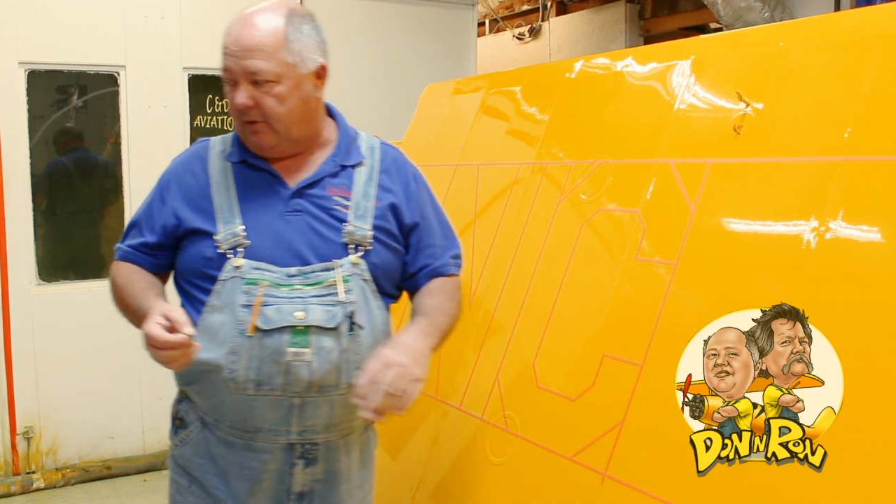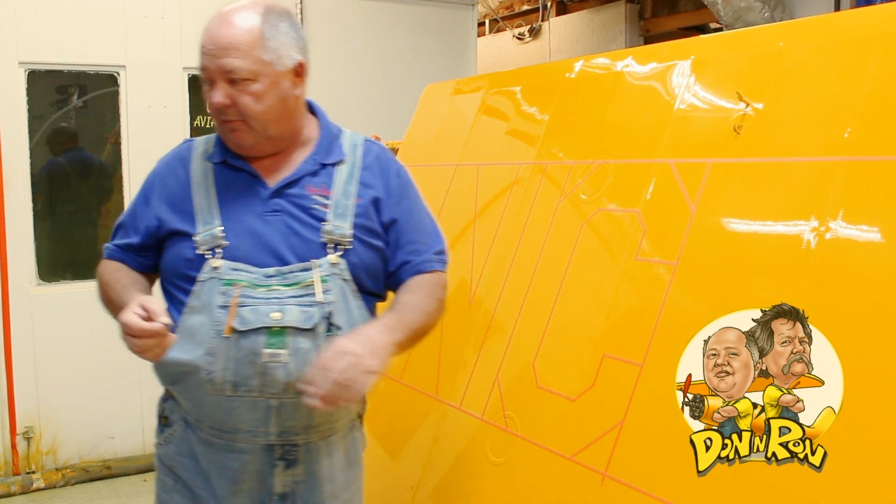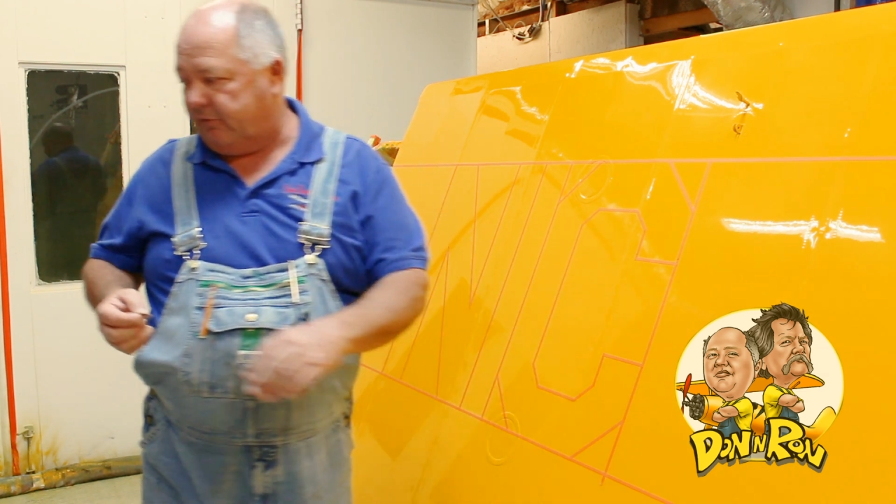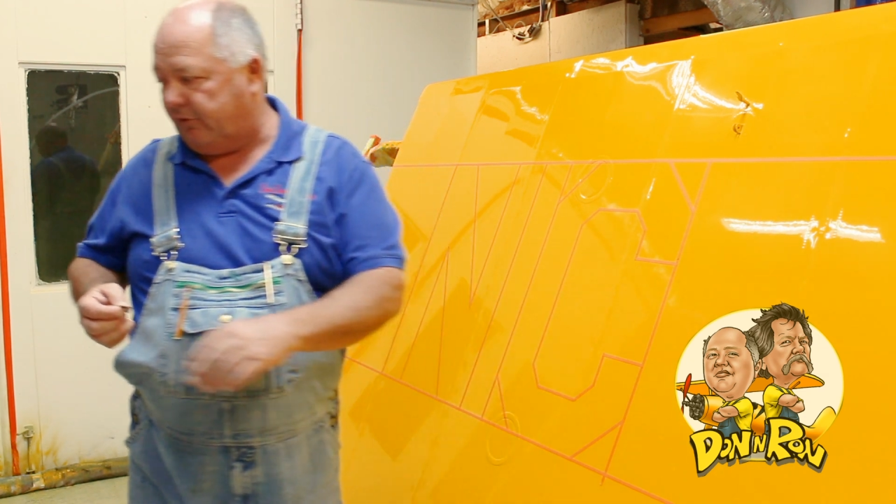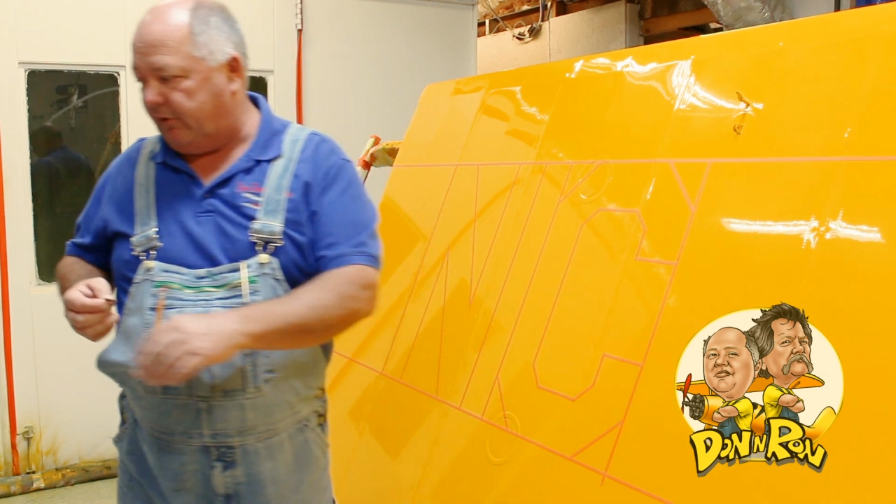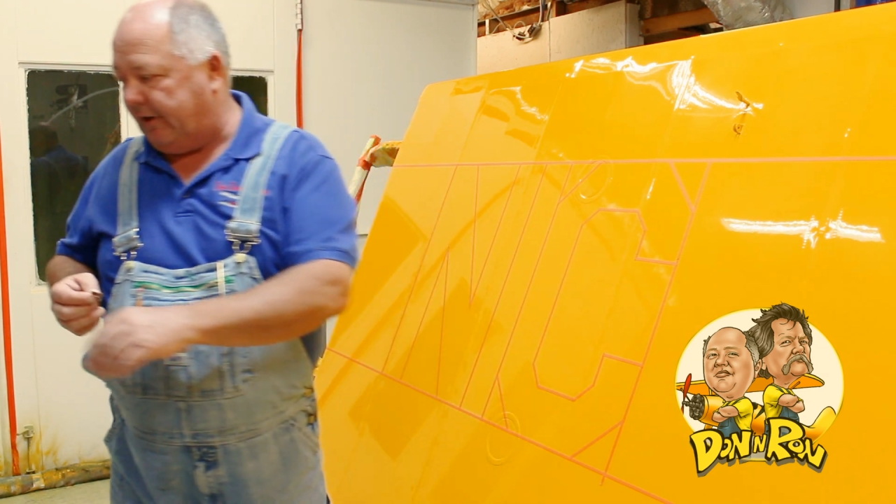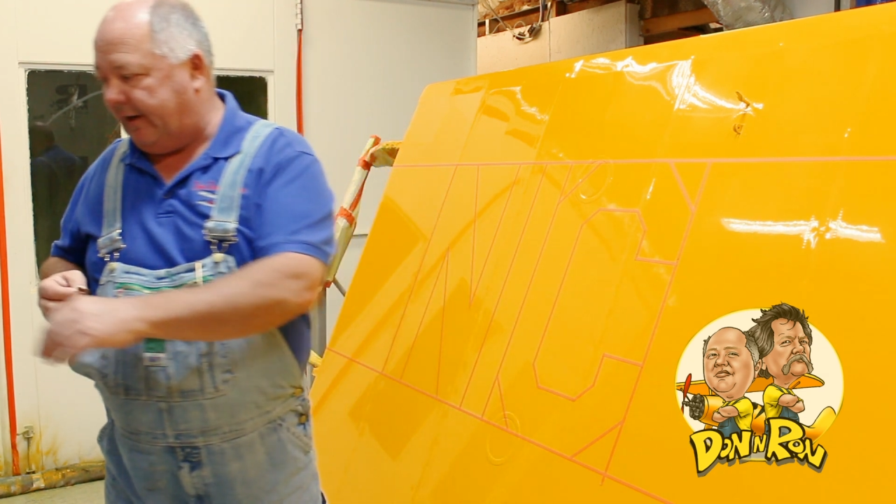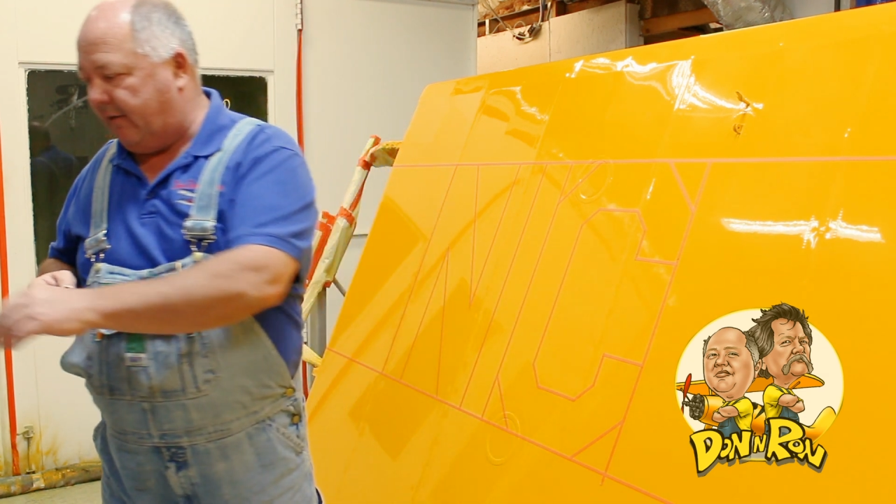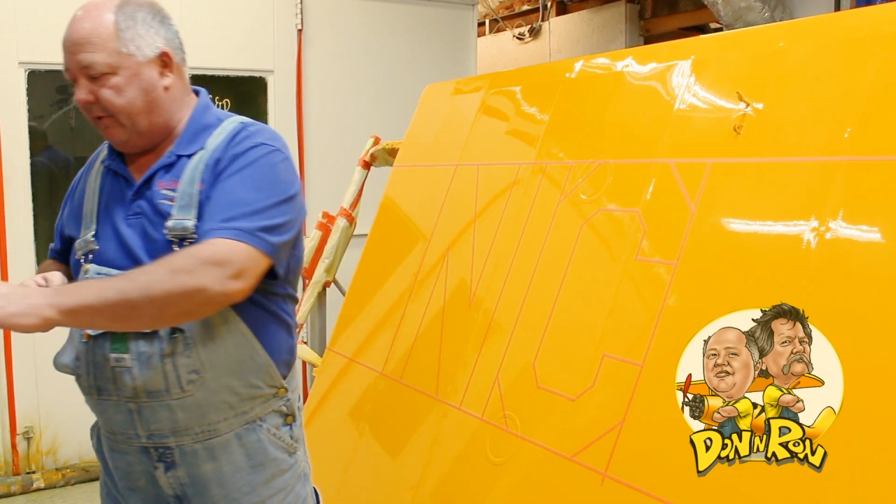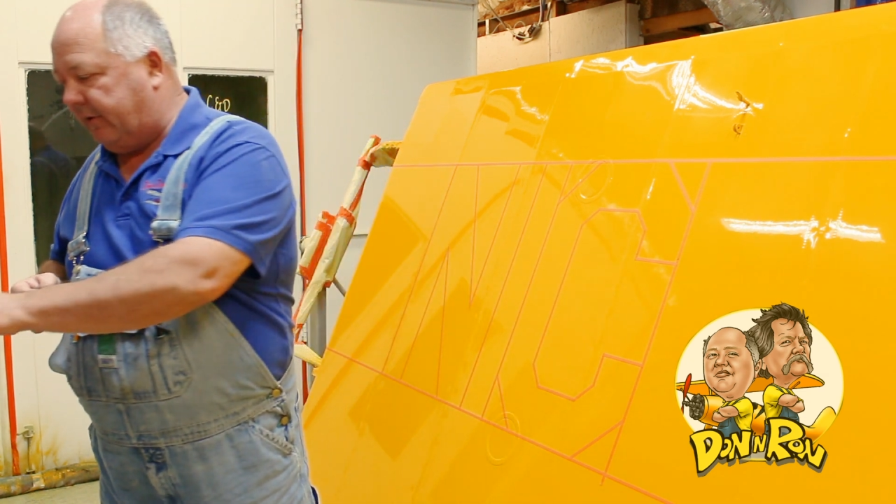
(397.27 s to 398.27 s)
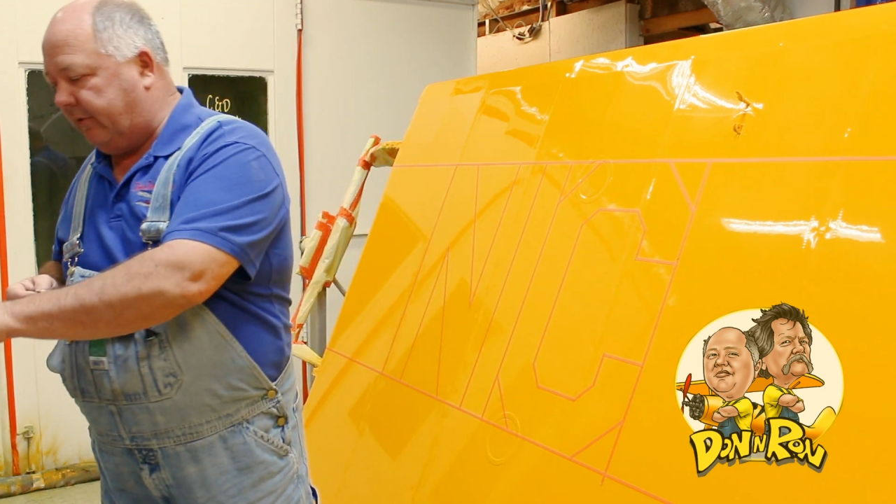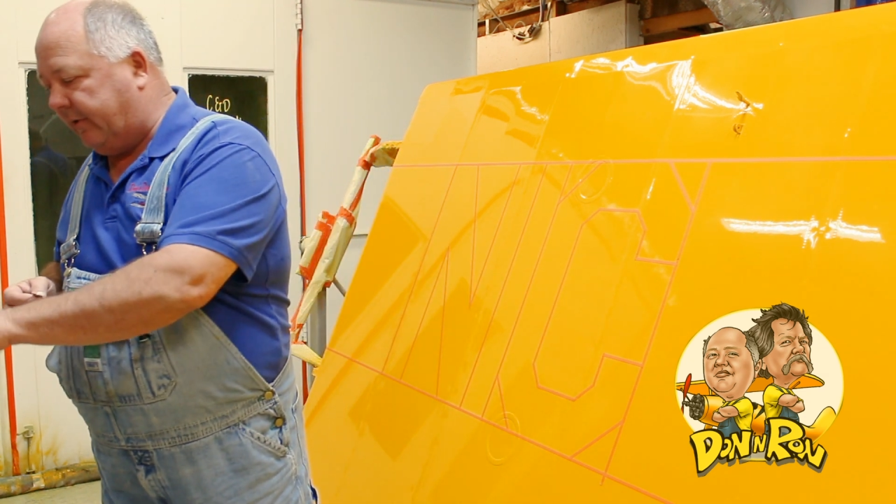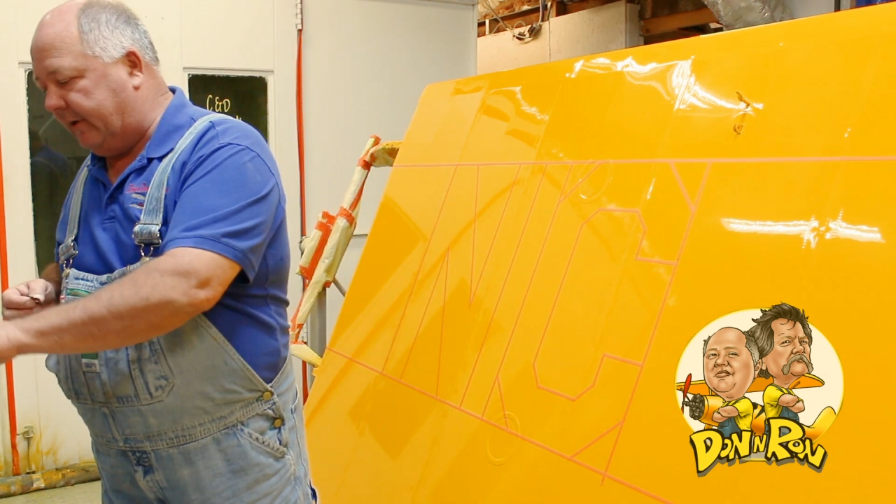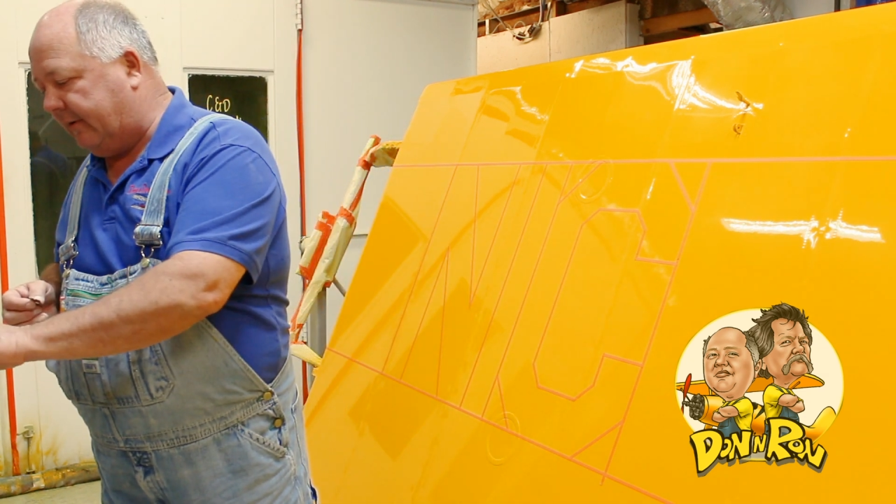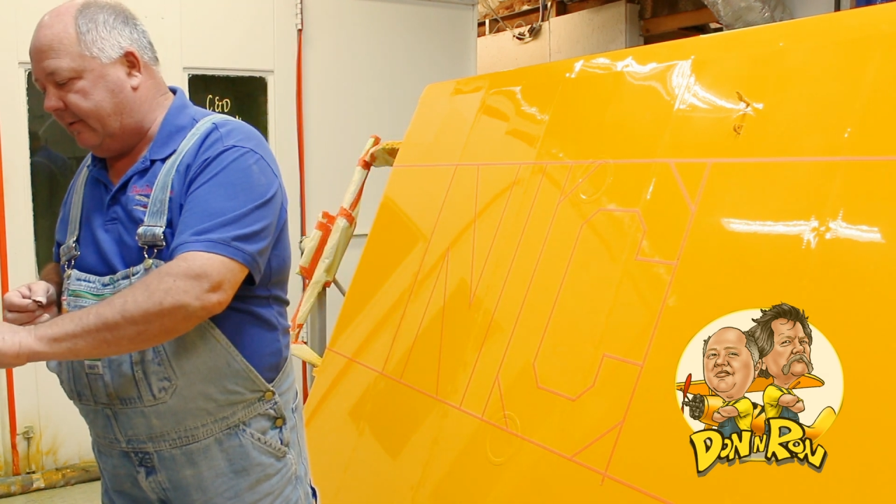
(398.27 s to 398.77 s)
I'm going to show you how we
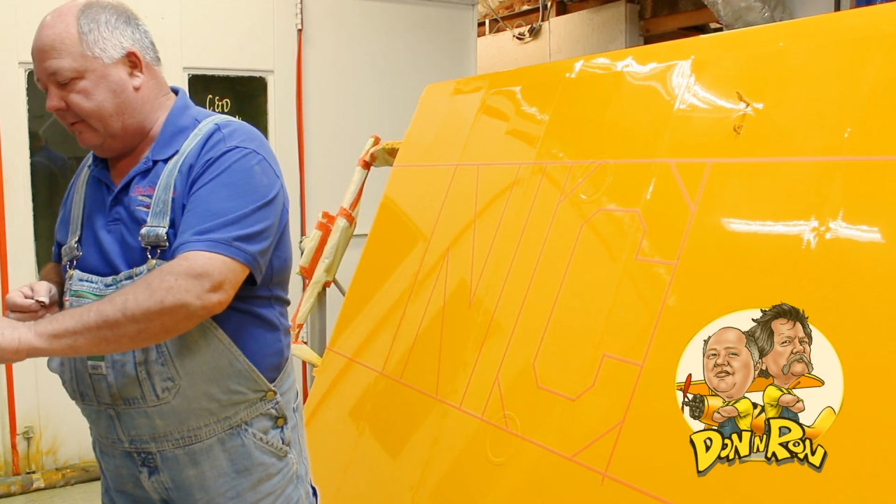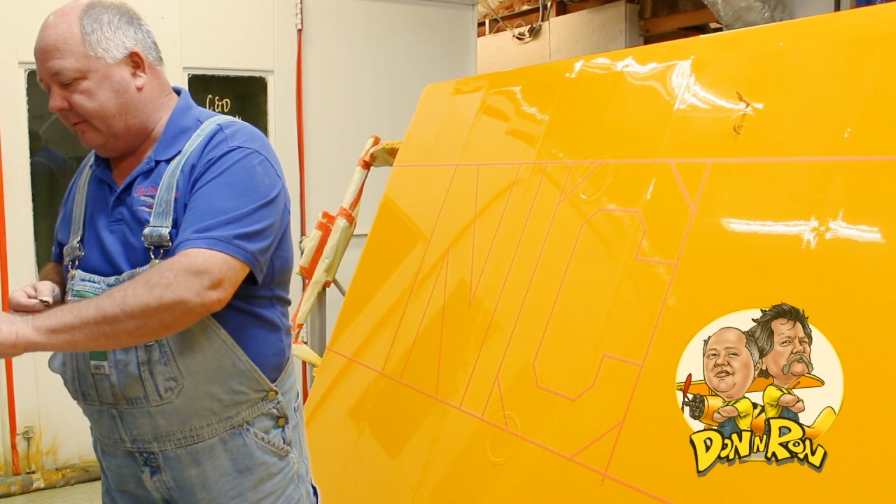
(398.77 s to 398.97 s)
do it